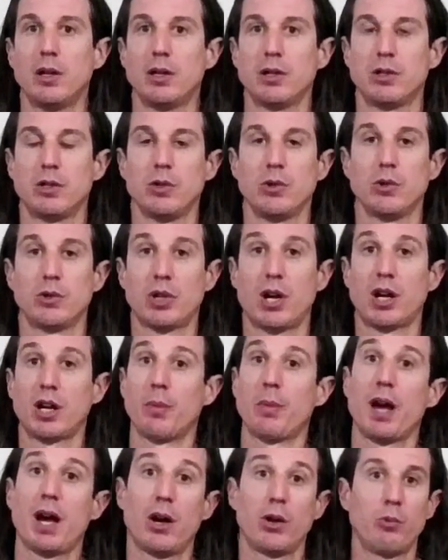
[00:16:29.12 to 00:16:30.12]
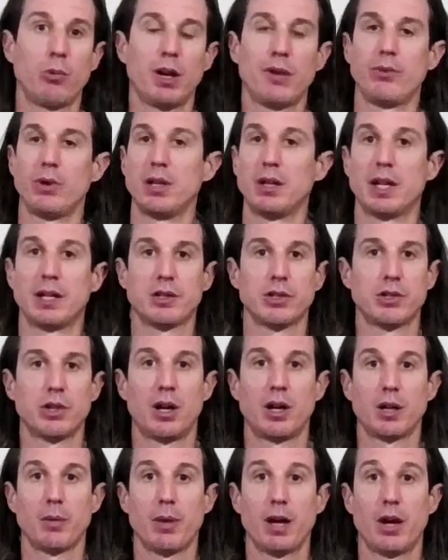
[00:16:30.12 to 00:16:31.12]
to talk about whatever you'd like to
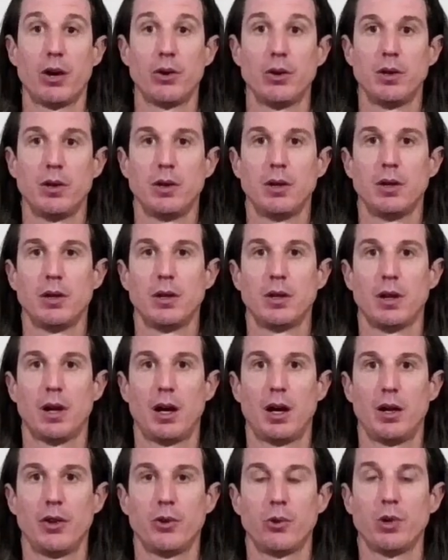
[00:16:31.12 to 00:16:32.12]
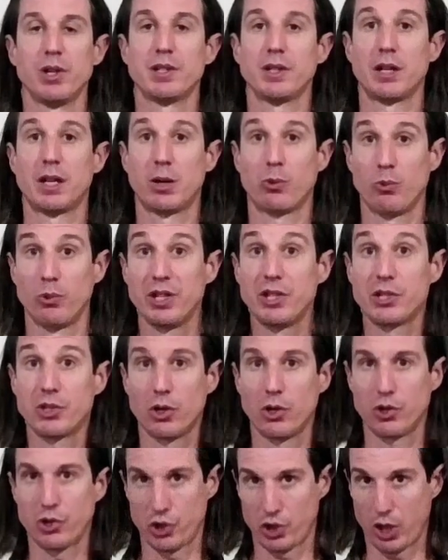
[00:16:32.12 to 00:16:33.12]
talk about. Uh, there is a lot of
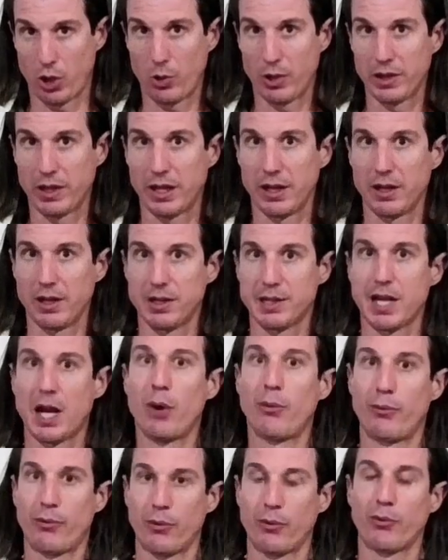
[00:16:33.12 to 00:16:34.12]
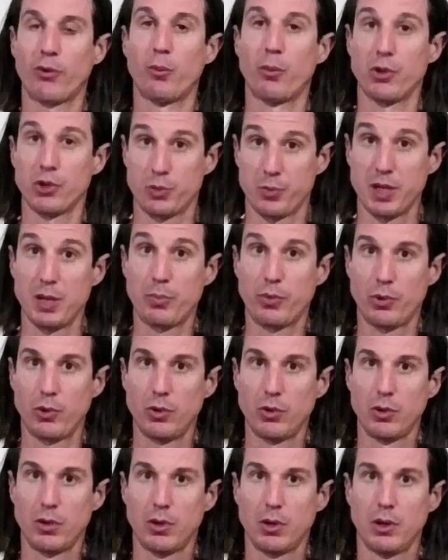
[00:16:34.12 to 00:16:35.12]
research showing that it is helpful for most
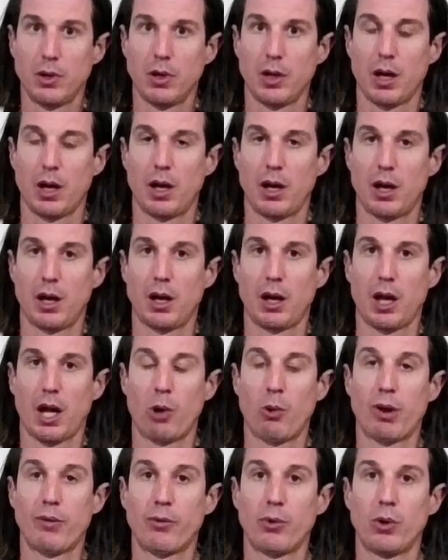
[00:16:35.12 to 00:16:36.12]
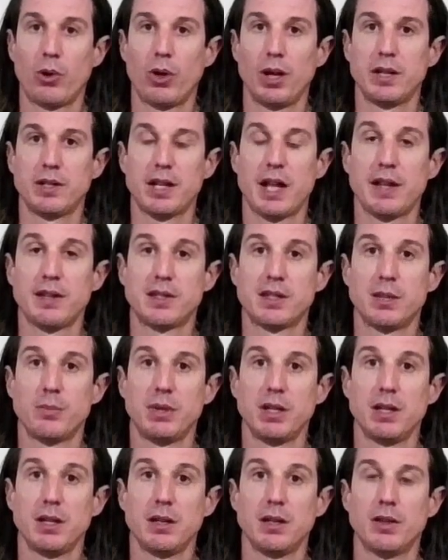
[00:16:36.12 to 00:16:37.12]
people. Uh, however, it tends to
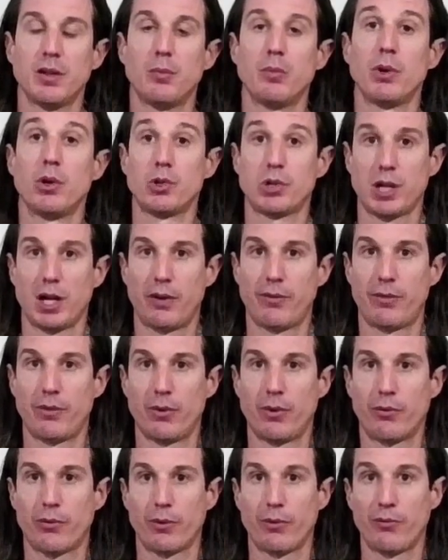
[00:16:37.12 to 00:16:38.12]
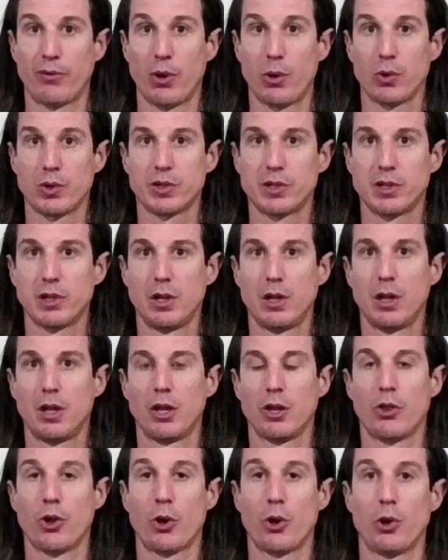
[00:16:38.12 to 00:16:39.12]
be the most helpful for folks
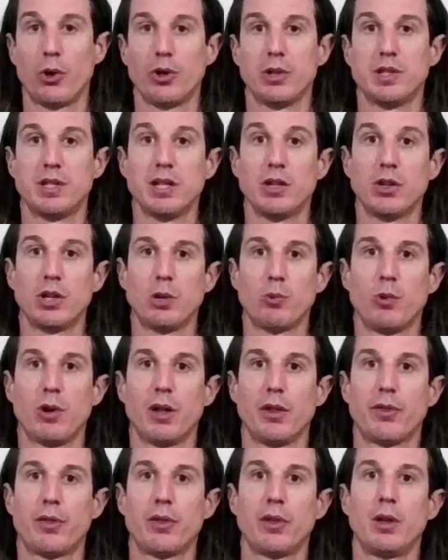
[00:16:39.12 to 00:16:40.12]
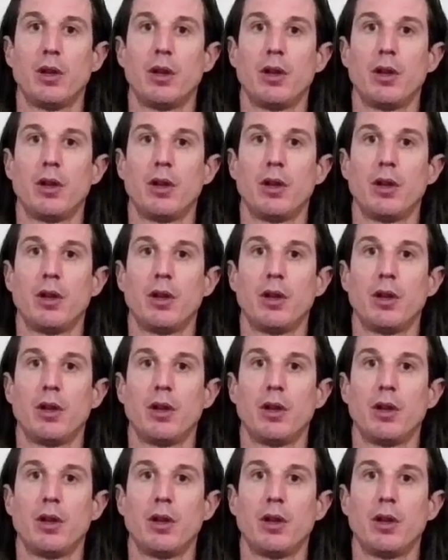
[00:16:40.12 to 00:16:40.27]
that are dealing with